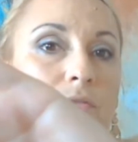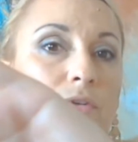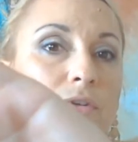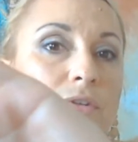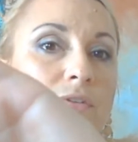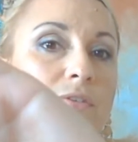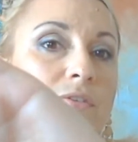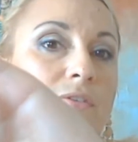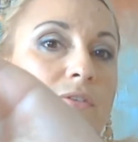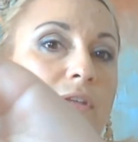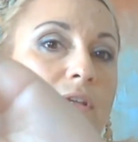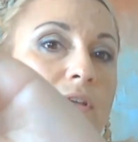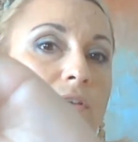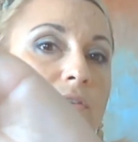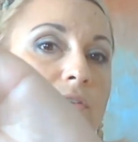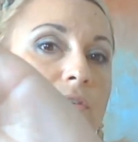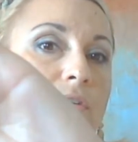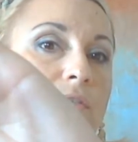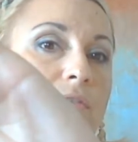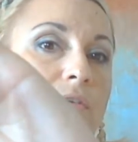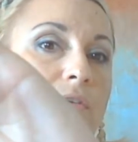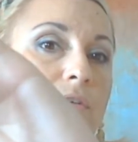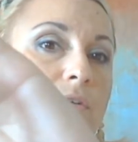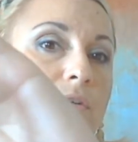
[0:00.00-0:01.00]
you see it, you
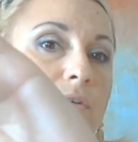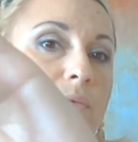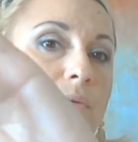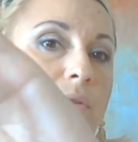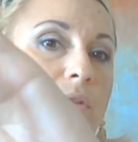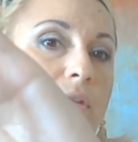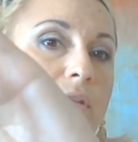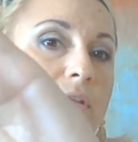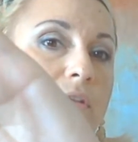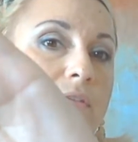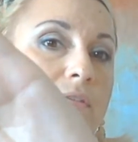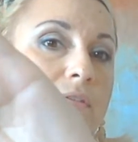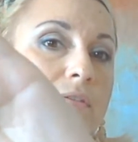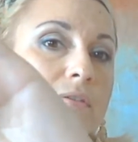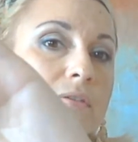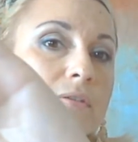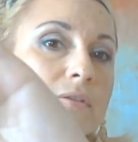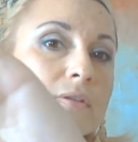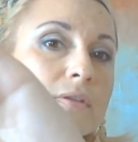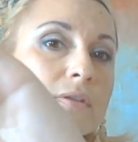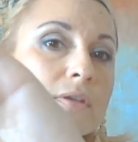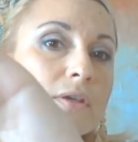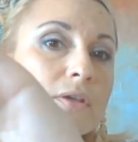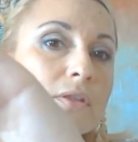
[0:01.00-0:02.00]
never know with these
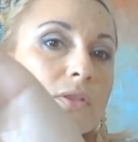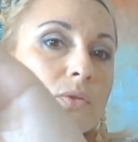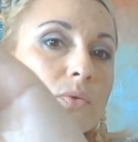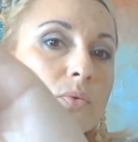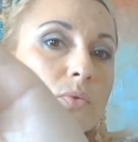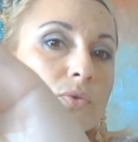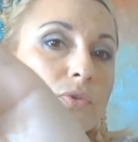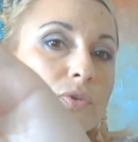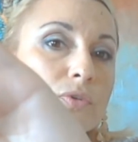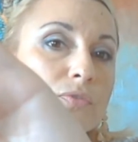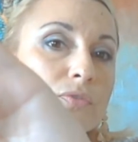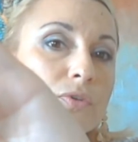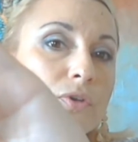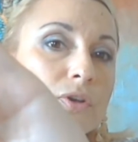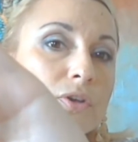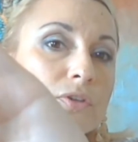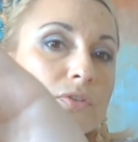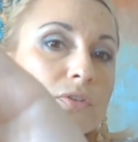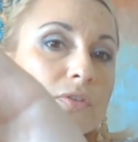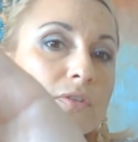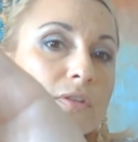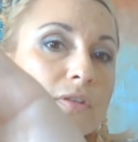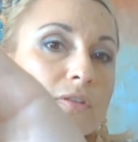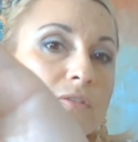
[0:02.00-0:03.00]
auto focus
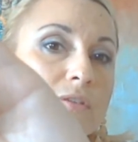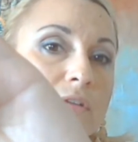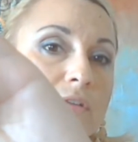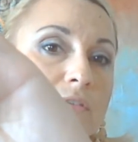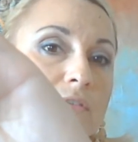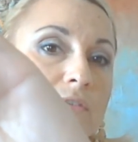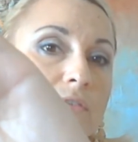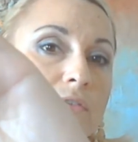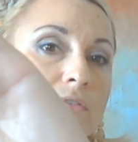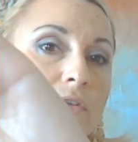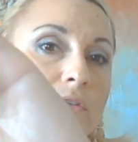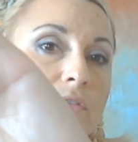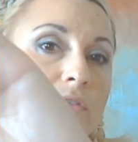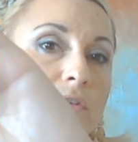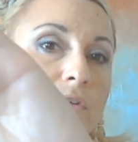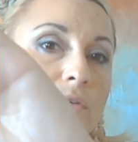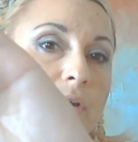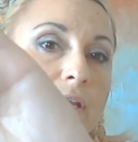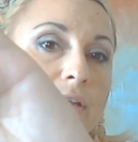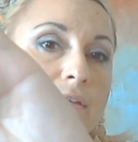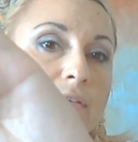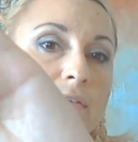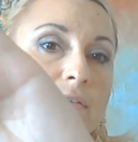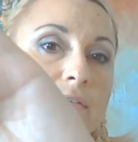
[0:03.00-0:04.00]
on these things, it's not the
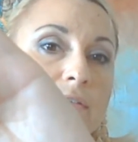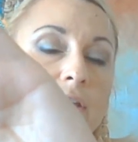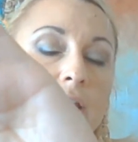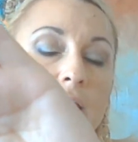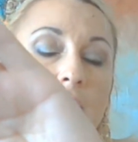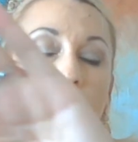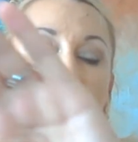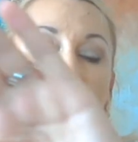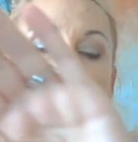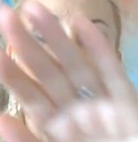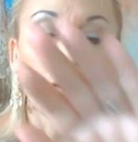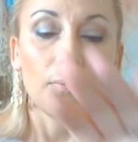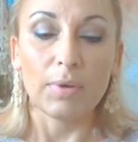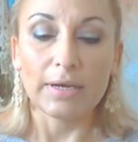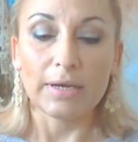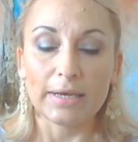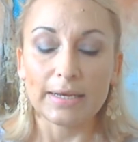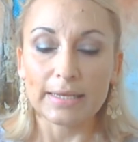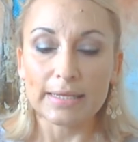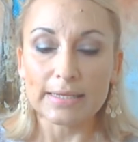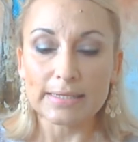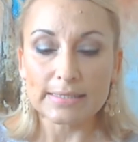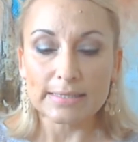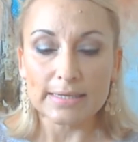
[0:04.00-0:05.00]
greatest, but
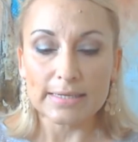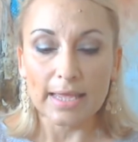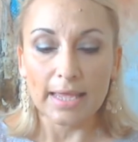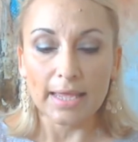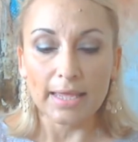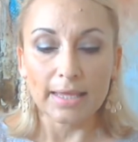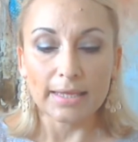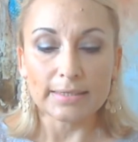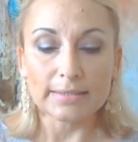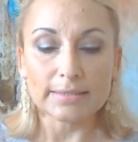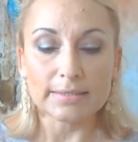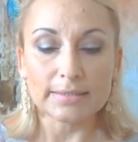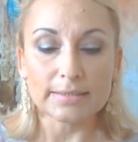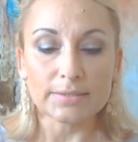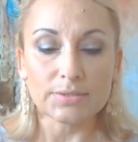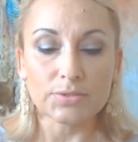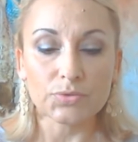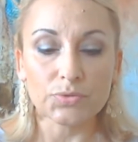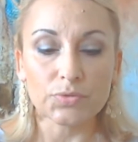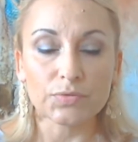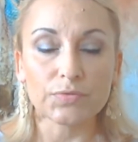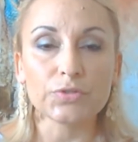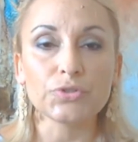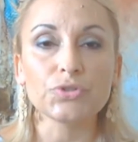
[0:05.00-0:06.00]
is a
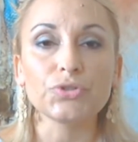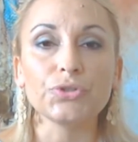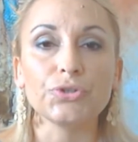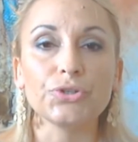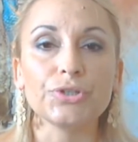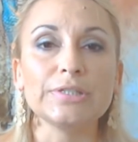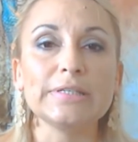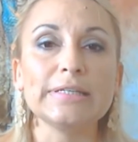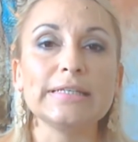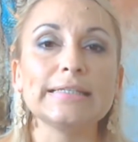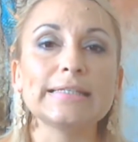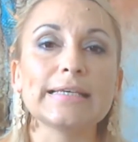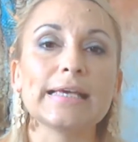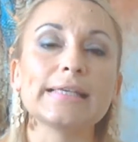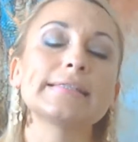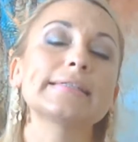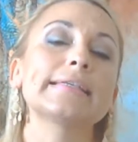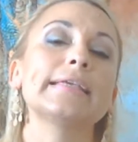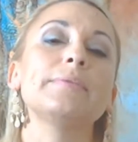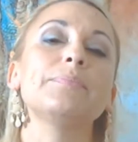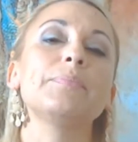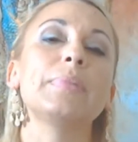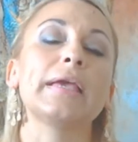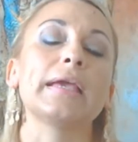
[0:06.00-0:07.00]
sort of a dirty,
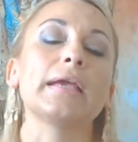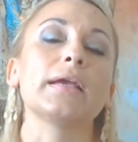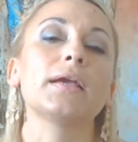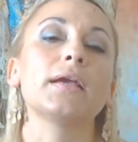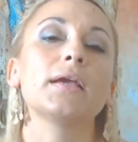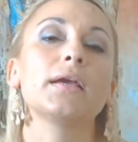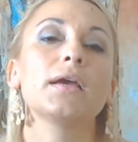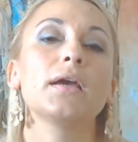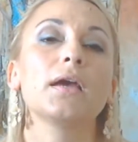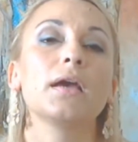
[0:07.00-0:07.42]
dusky pink.